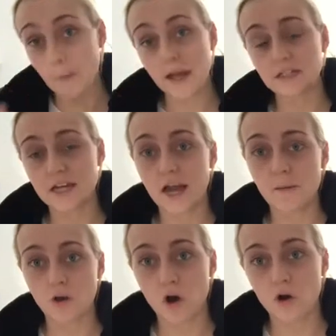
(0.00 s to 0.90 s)
by the time
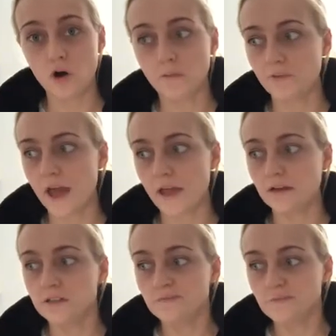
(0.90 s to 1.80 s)
I got home
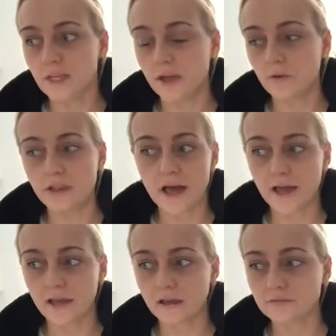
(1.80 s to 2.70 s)
then, it was
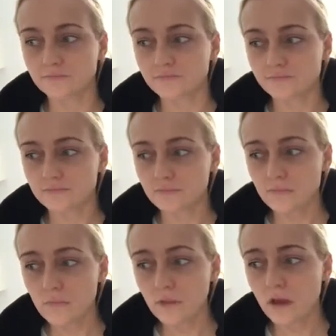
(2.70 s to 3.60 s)
like
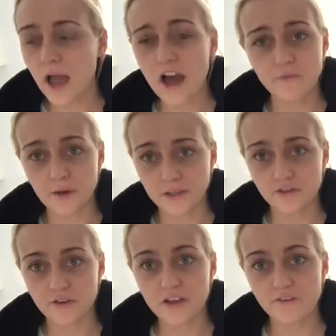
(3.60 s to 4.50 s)

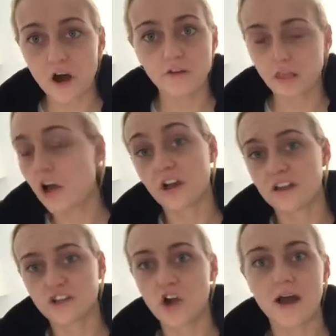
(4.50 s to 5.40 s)
3:30, 4 o'clock,
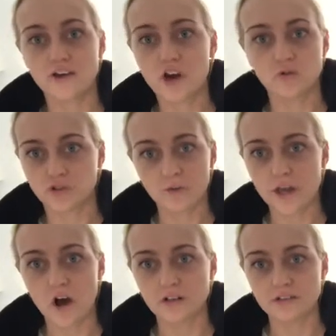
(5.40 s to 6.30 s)
and I'd not had naught to
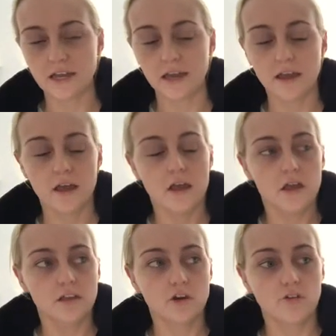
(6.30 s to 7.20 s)
eat all day.
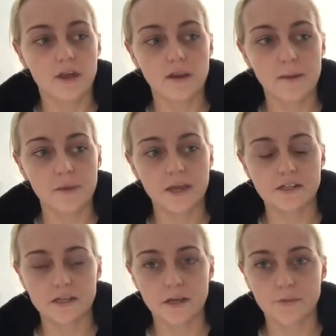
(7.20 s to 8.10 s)
So then I
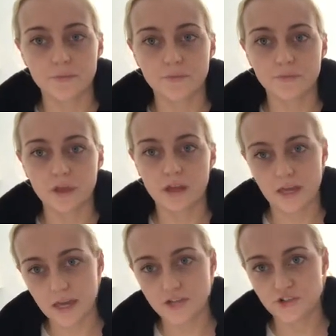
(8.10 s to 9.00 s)
made
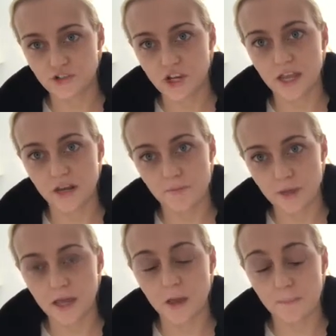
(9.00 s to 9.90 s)
Cajun chicken and
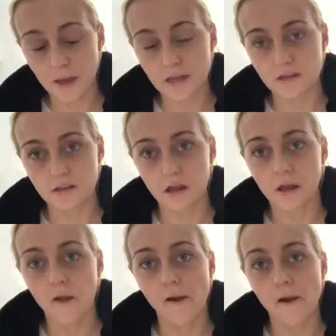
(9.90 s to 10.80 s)
bacon pasta,